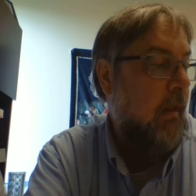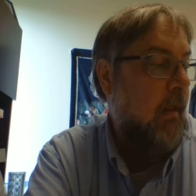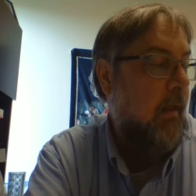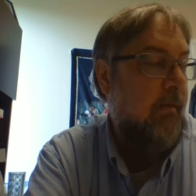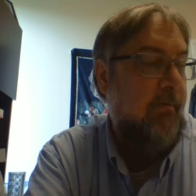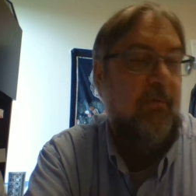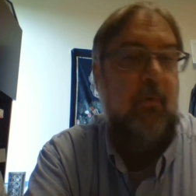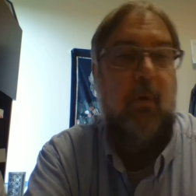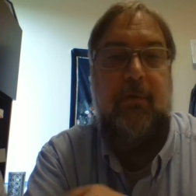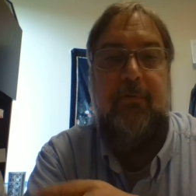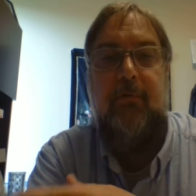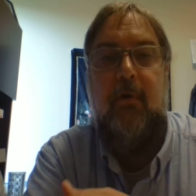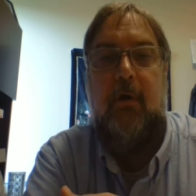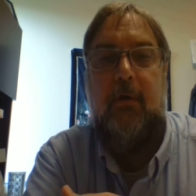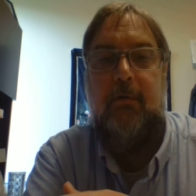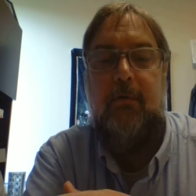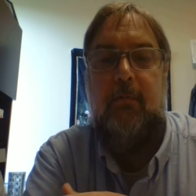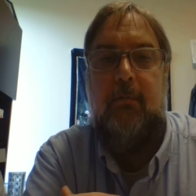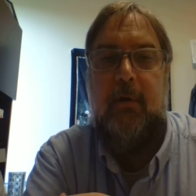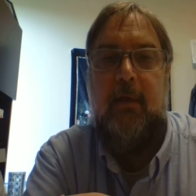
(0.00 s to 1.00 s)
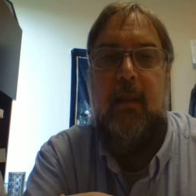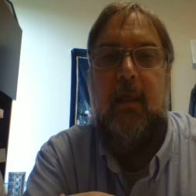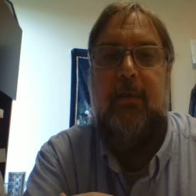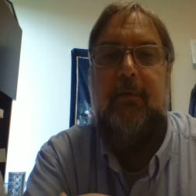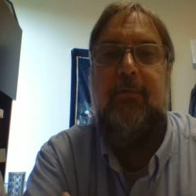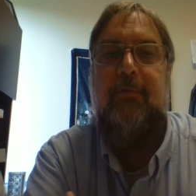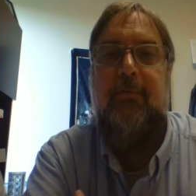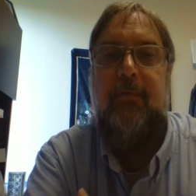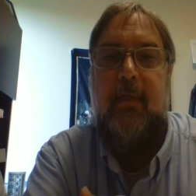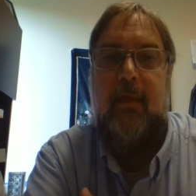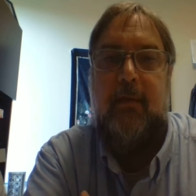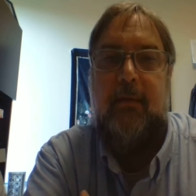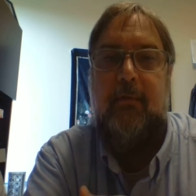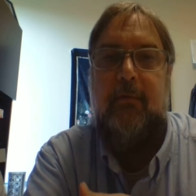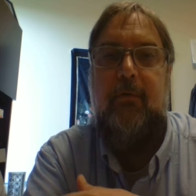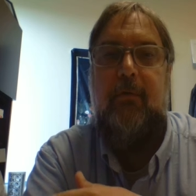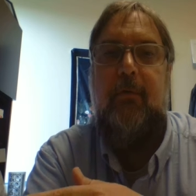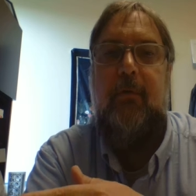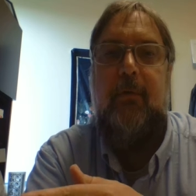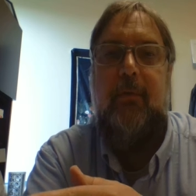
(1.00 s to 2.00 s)
So I started to realize
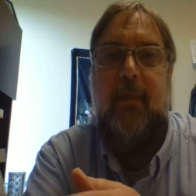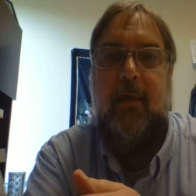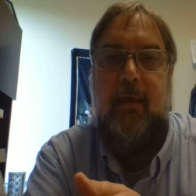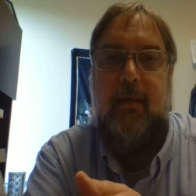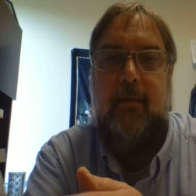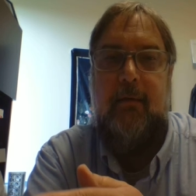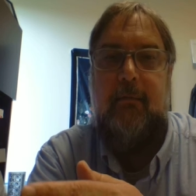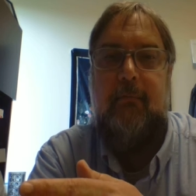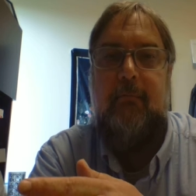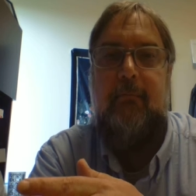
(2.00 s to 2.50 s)
that